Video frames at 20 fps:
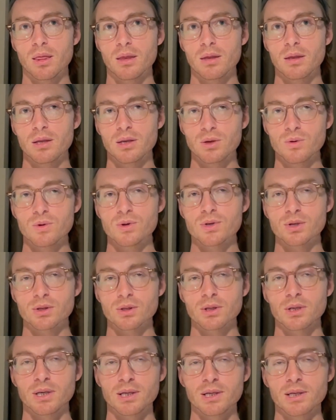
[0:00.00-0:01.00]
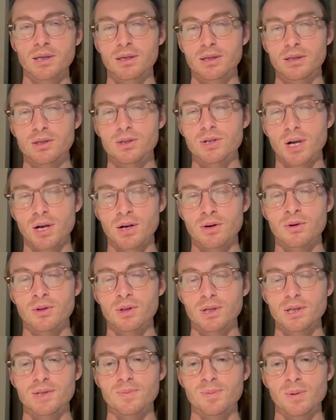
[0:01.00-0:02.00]
usually,
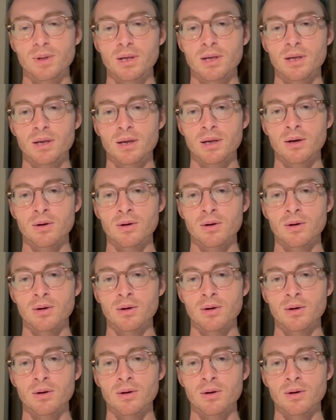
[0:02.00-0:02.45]
generally speaking,